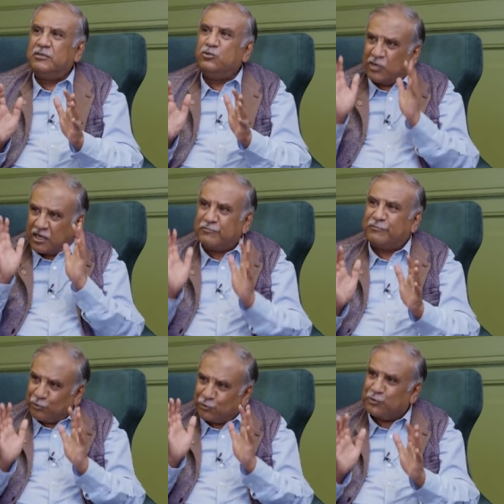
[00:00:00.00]
You have
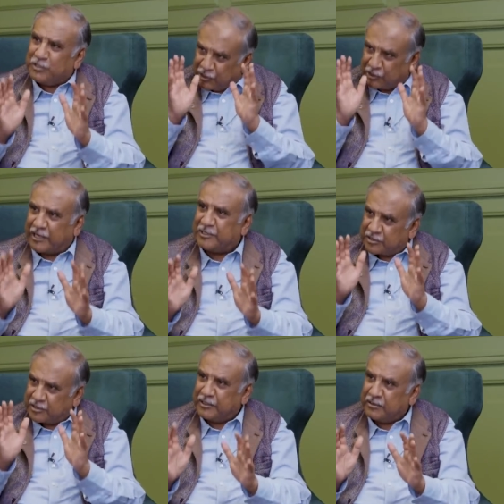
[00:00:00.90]
to do the
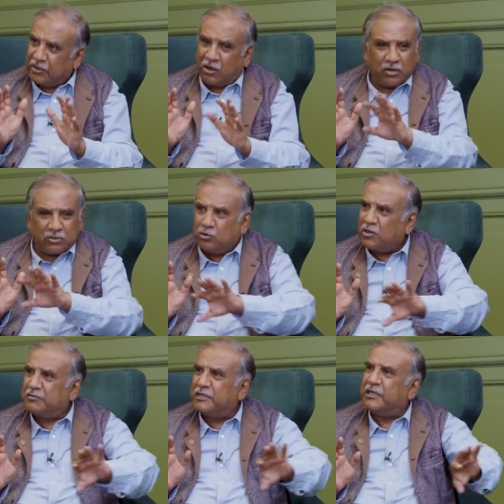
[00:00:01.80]
right thing or go
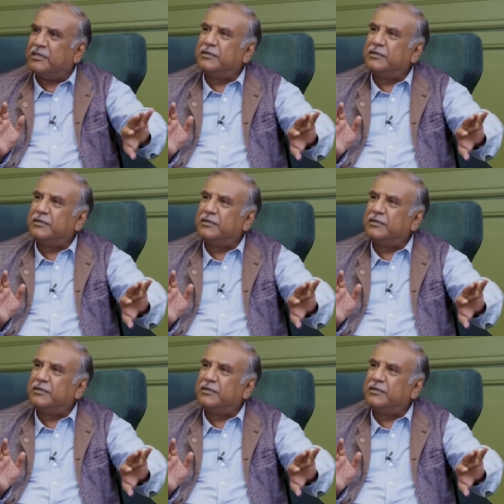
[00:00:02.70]
away.